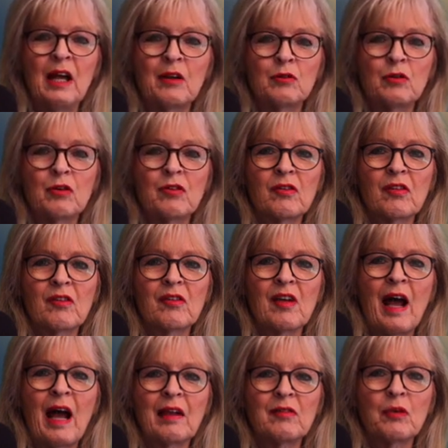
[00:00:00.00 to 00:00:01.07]
to
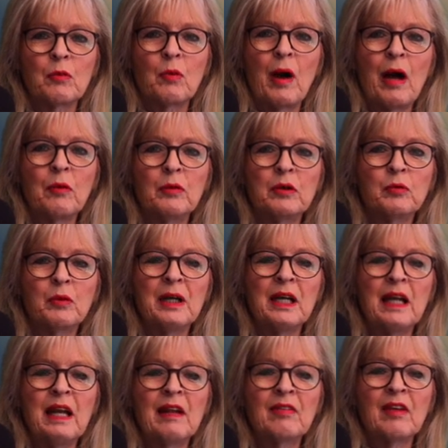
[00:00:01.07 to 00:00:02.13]
society, why would we
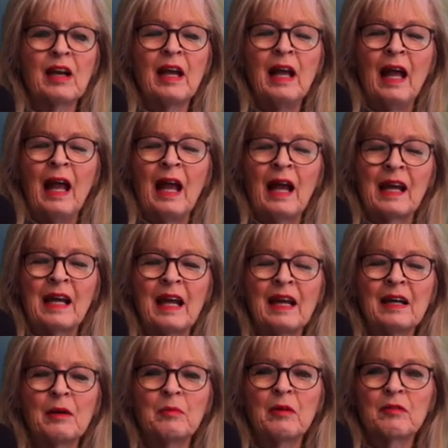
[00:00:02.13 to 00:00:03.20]
need the
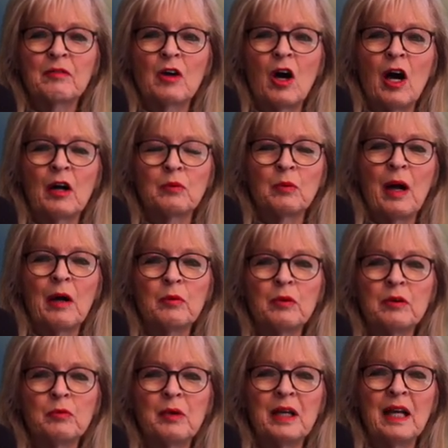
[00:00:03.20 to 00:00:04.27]
kingdom of God? Why
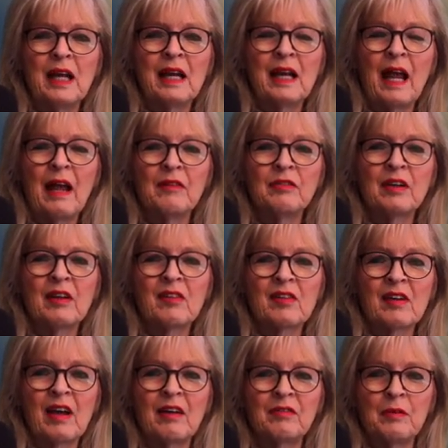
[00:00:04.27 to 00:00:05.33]
would we need heaven's
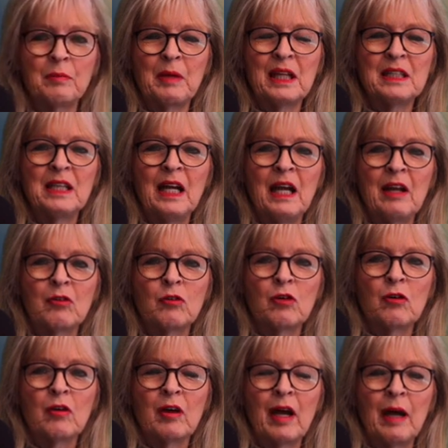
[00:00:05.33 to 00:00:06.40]
government
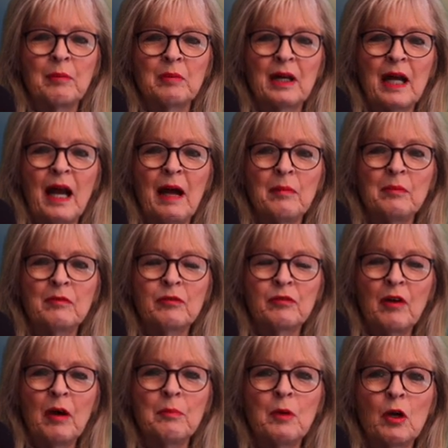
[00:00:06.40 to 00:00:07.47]
to come
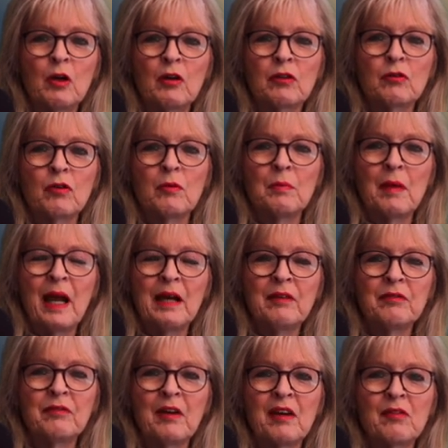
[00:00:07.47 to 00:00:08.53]
from earth, to
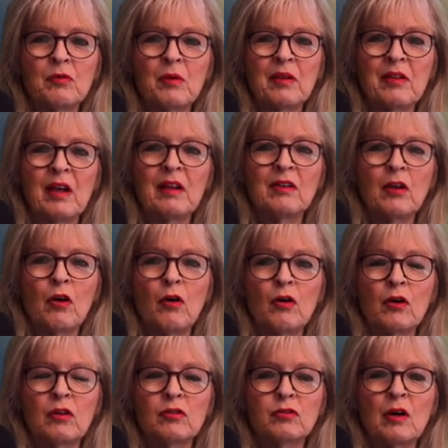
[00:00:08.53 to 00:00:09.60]
manifest within the
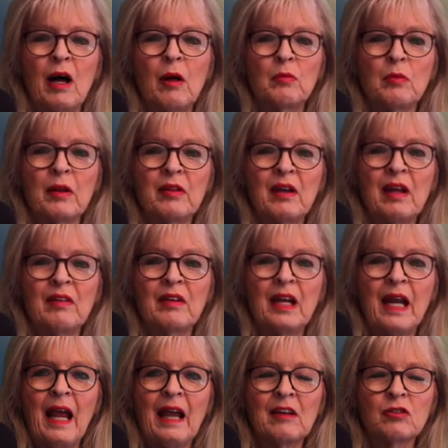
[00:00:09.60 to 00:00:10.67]
earth realm, within the
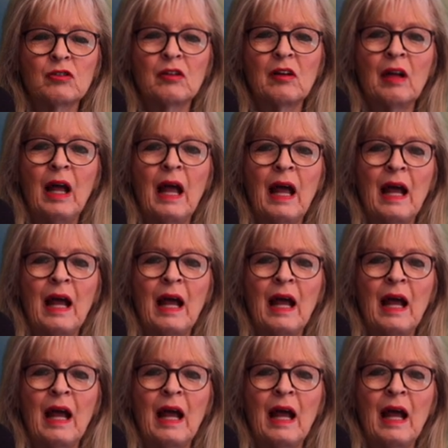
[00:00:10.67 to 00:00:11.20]
natural